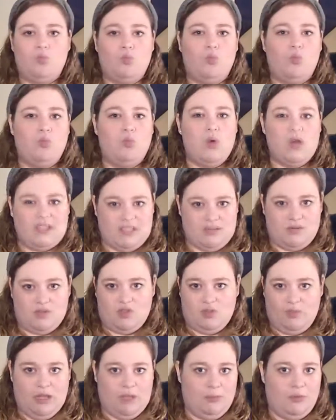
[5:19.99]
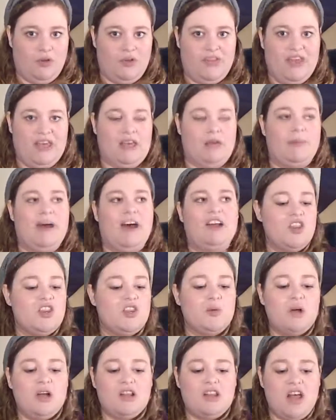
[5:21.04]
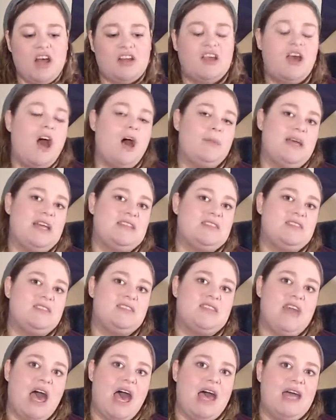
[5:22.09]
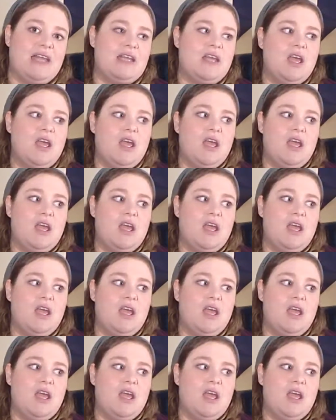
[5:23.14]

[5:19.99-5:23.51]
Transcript: what do people think about it? There were a lot of comments that